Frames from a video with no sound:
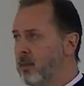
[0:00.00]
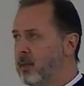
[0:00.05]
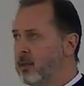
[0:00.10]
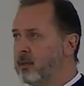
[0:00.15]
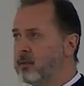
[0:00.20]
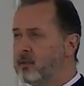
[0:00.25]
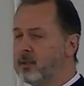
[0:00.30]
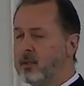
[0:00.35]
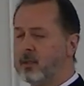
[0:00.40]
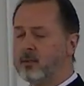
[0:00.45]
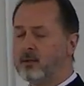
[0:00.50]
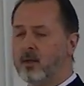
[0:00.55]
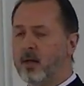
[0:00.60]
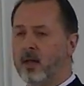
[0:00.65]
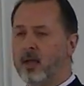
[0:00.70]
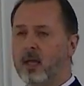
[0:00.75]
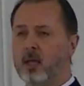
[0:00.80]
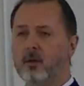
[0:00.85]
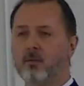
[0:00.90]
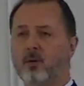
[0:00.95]
He did
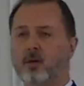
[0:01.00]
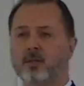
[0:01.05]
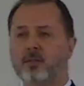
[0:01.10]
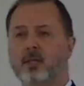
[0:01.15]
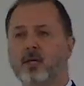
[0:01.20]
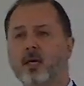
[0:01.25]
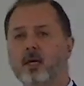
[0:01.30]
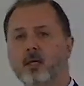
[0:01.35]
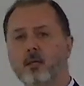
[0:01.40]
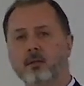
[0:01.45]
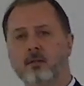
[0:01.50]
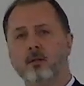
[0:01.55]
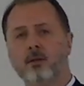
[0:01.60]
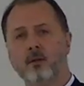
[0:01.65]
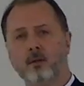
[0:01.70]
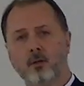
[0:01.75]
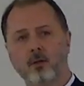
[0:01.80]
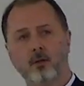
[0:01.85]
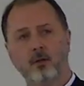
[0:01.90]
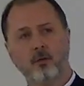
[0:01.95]
not, he was
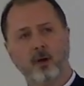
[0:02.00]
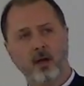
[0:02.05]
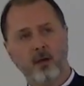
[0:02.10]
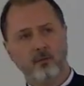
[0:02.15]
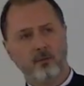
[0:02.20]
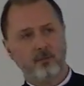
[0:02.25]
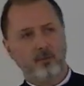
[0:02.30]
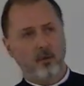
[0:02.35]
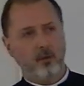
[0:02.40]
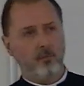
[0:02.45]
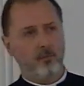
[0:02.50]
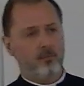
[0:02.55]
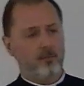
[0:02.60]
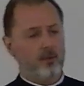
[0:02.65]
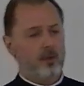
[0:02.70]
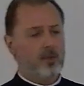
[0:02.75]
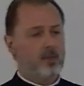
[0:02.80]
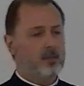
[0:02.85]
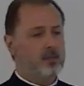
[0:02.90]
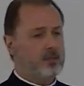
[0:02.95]
ingrateful.
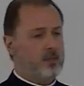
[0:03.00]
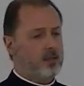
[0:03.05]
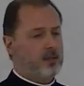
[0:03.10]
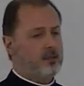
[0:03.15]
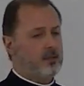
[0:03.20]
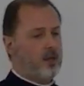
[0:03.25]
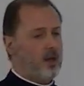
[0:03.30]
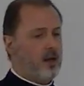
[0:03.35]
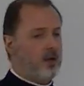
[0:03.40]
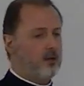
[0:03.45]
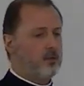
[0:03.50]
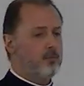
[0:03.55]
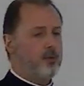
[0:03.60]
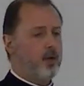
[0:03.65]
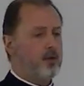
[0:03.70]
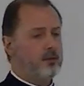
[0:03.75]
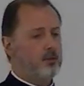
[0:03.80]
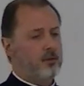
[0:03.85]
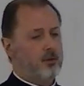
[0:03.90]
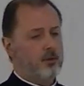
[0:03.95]
He did not
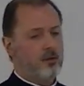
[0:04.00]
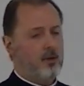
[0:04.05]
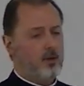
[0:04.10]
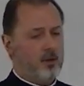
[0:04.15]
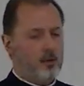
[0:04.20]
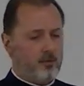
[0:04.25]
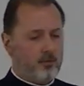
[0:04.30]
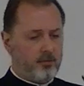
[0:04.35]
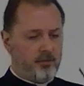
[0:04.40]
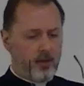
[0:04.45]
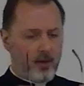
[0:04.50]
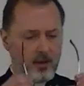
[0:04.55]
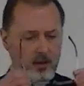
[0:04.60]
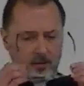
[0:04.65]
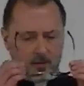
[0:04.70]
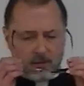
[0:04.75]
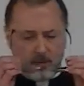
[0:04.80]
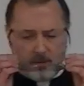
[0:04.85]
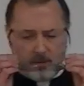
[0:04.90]
render thanks.